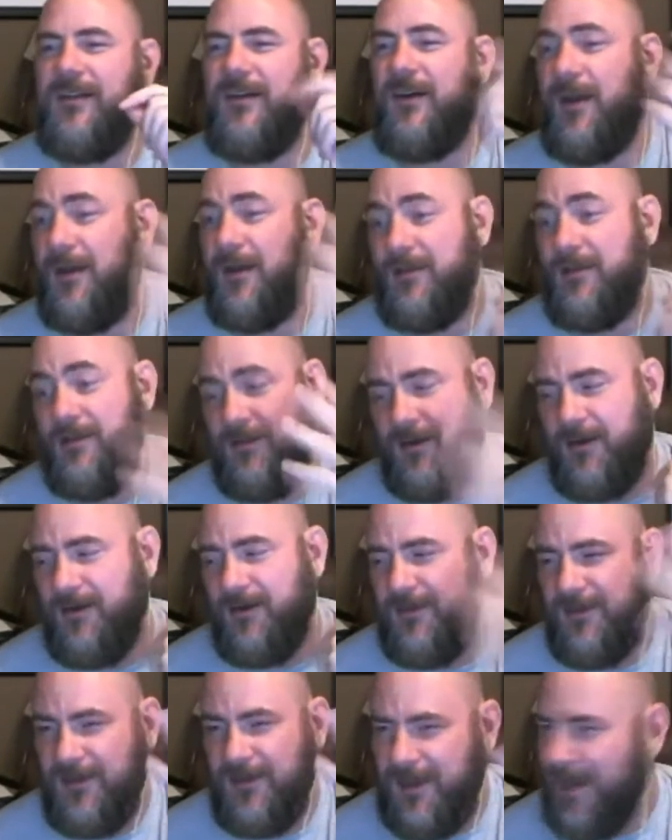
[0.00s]
Are
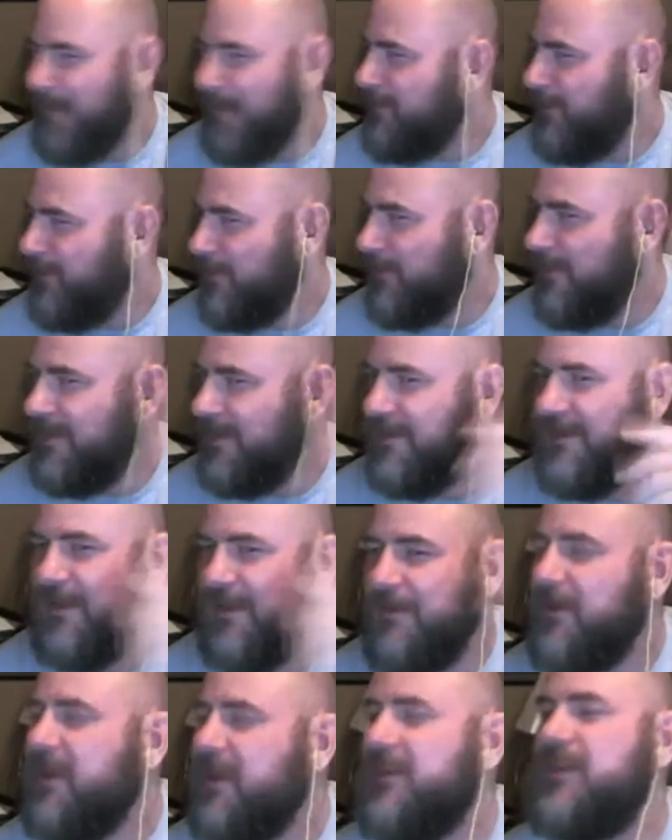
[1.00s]
you happy with what you see?
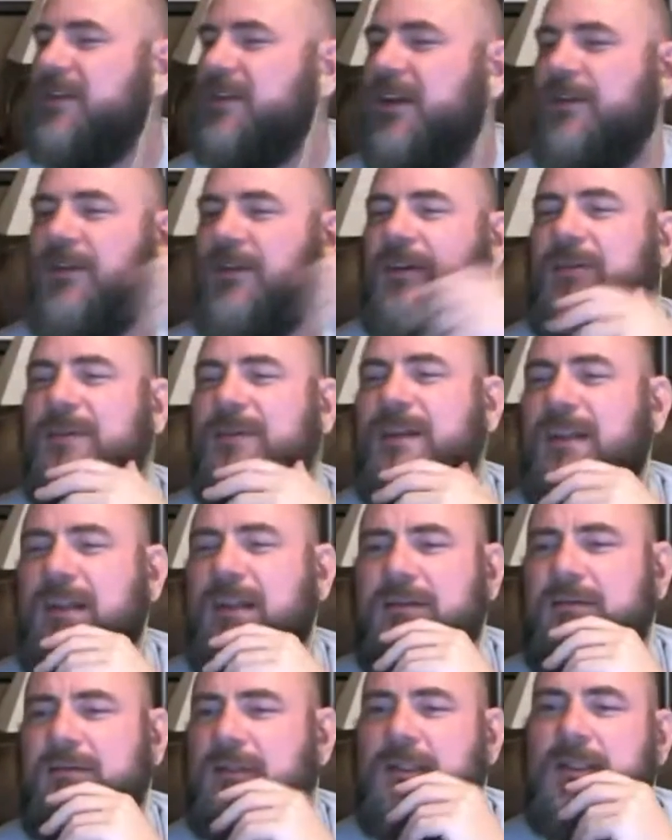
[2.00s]
But is she ever gonna be like,
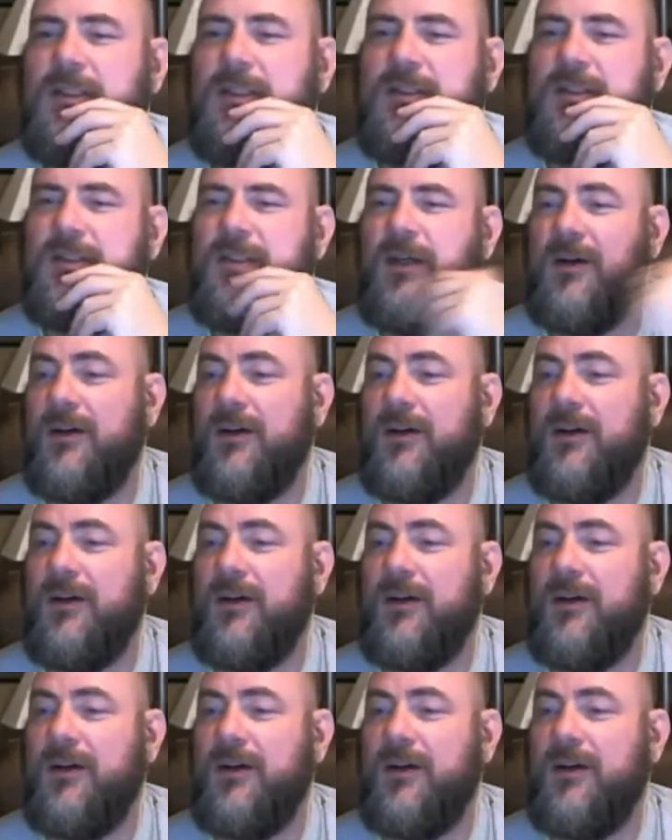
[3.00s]
no?